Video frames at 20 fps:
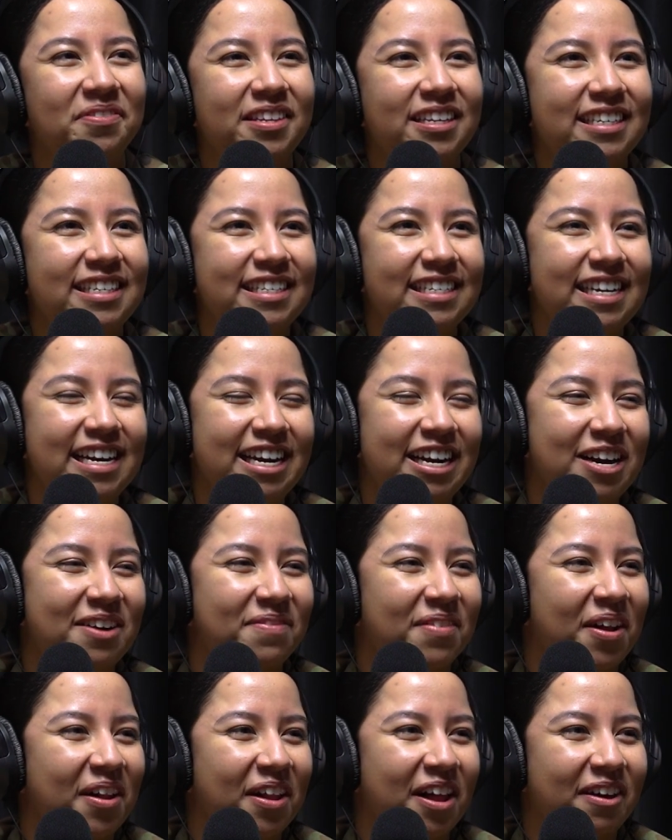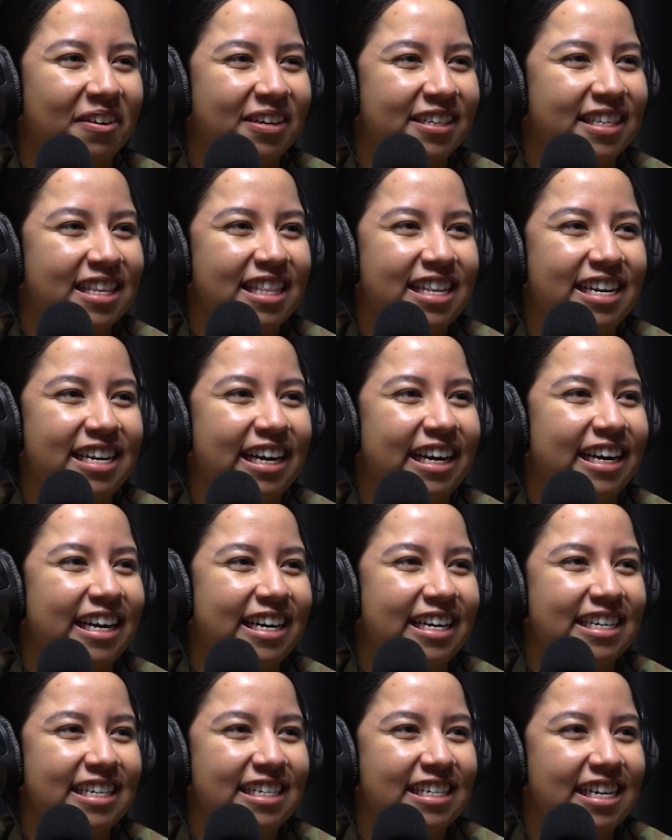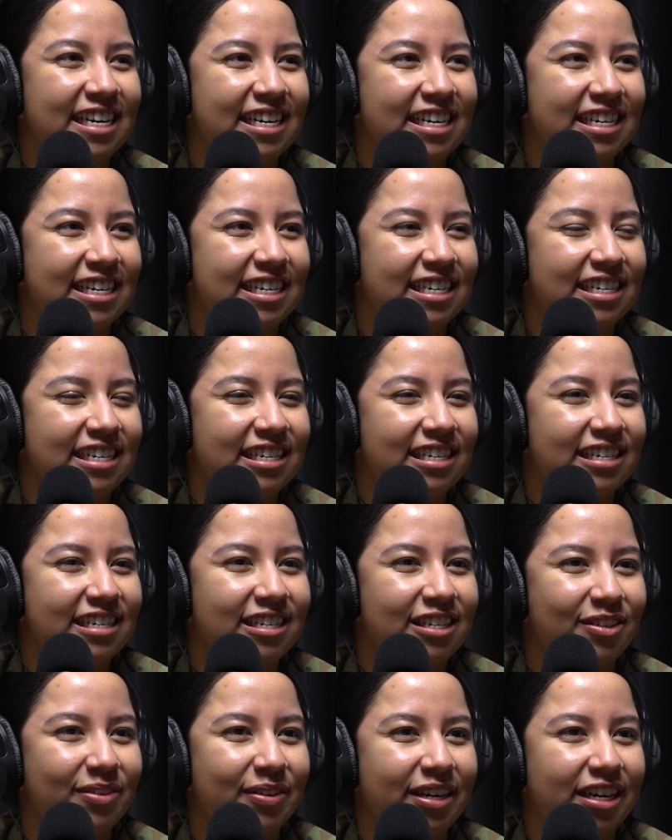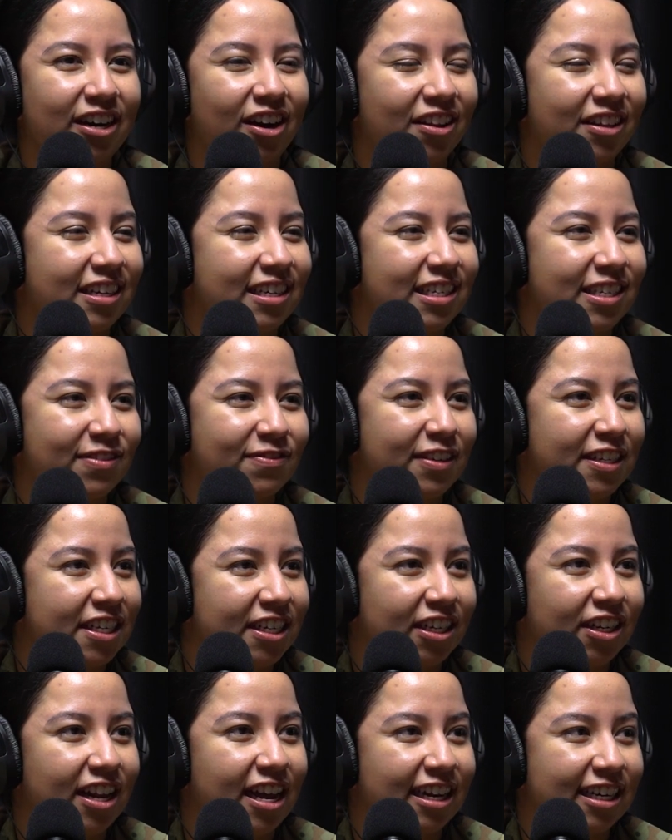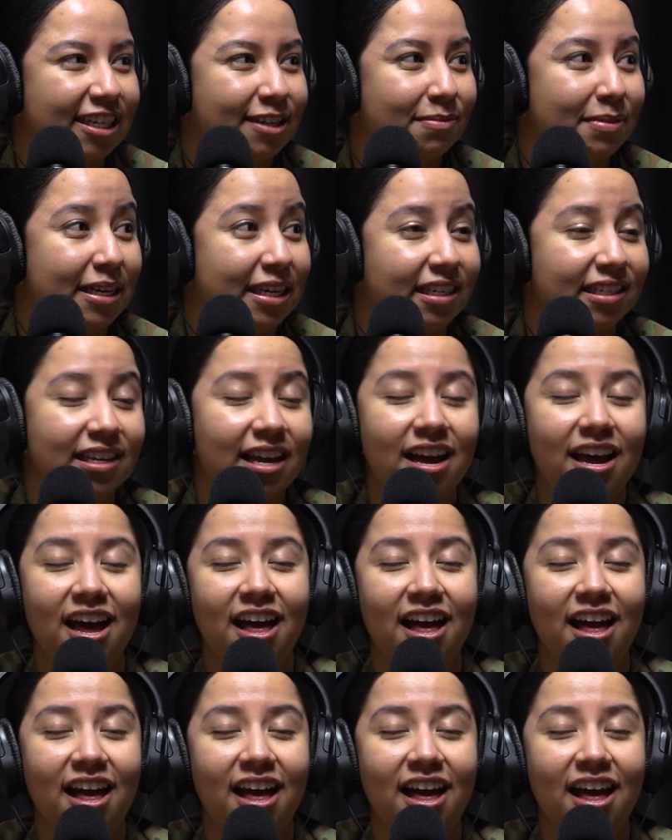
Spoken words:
Staying up all hours of the night and doing all these physical activities.